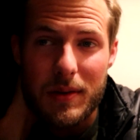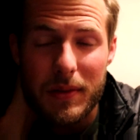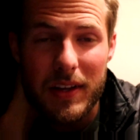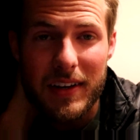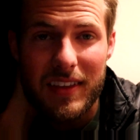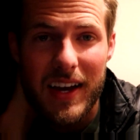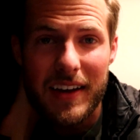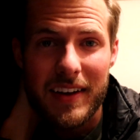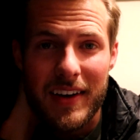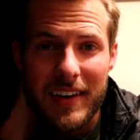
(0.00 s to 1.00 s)
something like that.
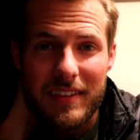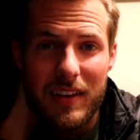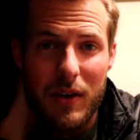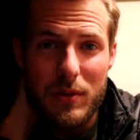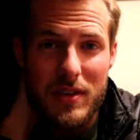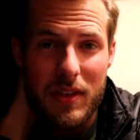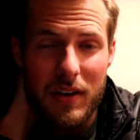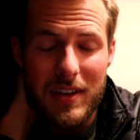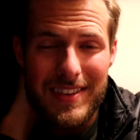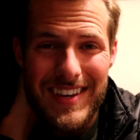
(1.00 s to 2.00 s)
Today was
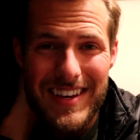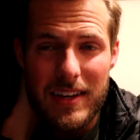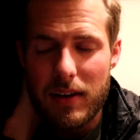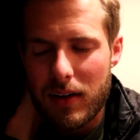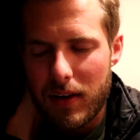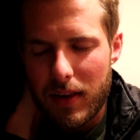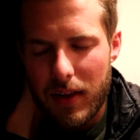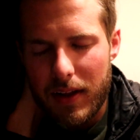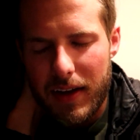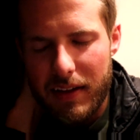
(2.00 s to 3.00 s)
13,
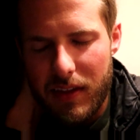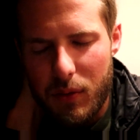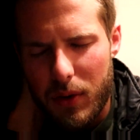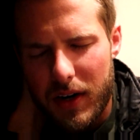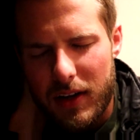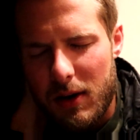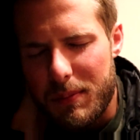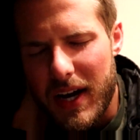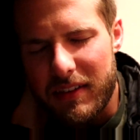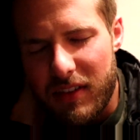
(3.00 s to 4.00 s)
and then we're gonna come
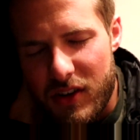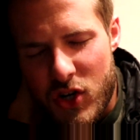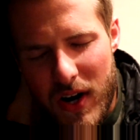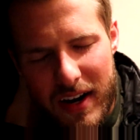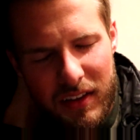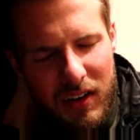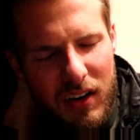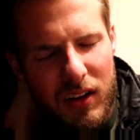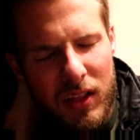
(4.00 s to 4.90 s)
back to the trailer,